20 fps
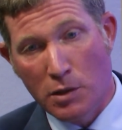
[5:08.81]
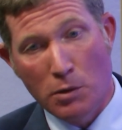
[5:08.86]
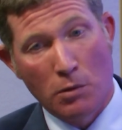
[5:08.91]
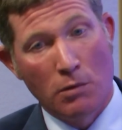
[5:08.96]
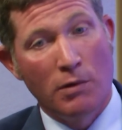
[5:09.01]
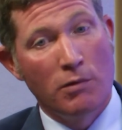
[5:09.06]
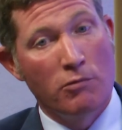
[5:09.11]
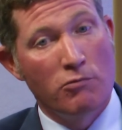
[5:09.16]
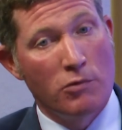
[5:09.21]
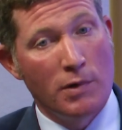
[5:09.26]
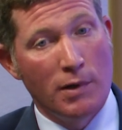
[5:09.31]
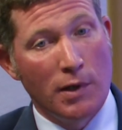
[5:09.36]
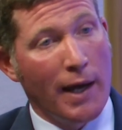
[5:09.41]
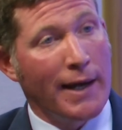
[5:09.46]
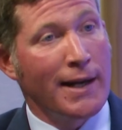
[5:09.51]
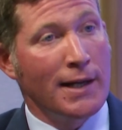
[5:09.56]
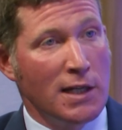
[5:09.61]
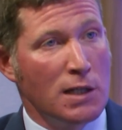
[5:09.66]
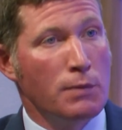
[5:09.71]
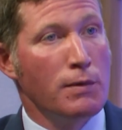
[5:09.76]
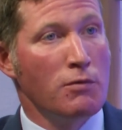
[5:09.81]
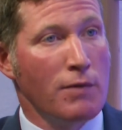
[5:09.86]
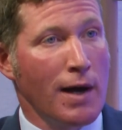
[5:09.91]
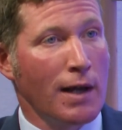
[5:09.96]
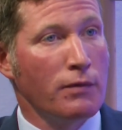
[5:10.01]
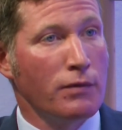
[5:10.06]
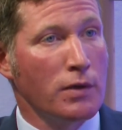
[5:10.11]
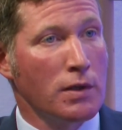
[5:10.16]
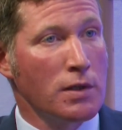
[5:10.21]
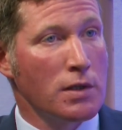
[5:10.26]
so likely to be
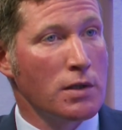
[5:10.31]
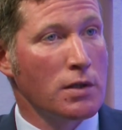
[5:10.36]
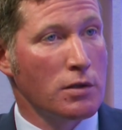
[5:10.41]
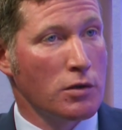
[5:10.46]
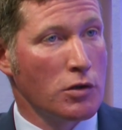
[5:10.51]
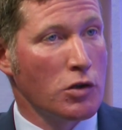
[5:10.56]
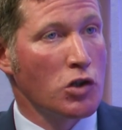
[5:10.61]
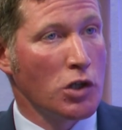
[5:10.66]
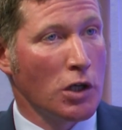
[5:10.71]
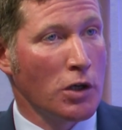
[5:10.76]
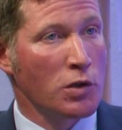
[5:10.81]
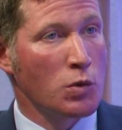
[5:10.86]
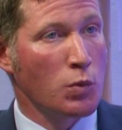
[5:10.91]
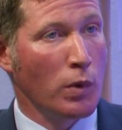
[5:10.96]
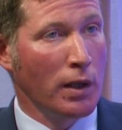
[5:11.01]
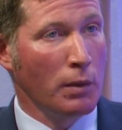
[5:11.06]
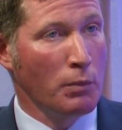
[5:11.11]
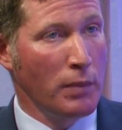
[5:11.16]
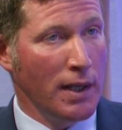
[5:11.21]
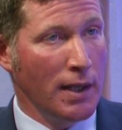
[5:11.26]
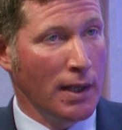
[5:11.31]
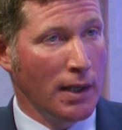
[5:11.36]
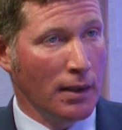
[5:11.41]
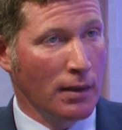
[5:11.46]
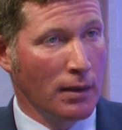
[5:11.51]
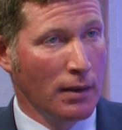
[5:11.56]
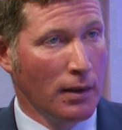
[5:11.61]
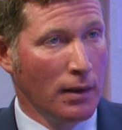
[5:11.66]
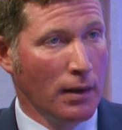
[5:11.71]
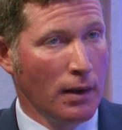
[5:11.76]
relevant to the child's
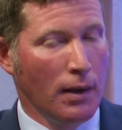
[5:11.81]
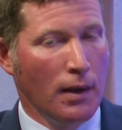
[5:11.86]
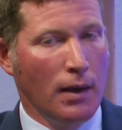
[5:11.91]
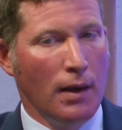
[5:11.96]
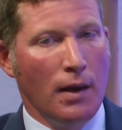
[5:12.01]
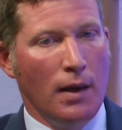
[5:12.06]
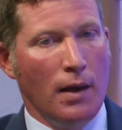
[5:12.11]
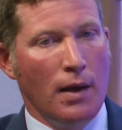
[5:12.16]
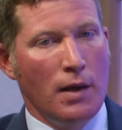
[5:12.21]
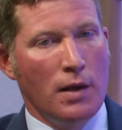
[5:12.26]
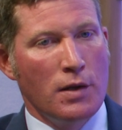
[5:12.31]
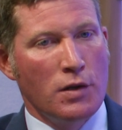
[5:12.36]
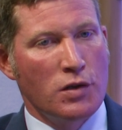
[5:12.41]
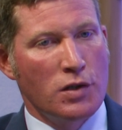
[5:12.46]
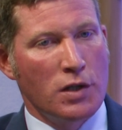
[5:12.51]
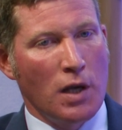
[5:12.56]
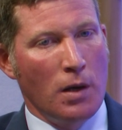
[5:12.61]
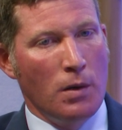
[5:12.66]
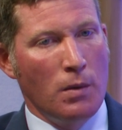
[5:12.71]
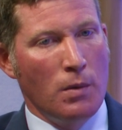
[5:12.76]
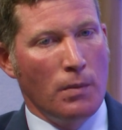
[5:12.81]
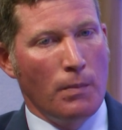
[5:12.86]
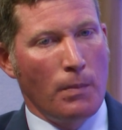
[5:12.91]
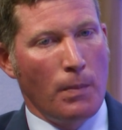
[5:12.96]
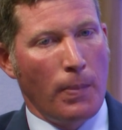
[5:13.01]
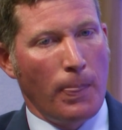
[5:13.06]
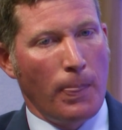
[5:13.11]
well-being. So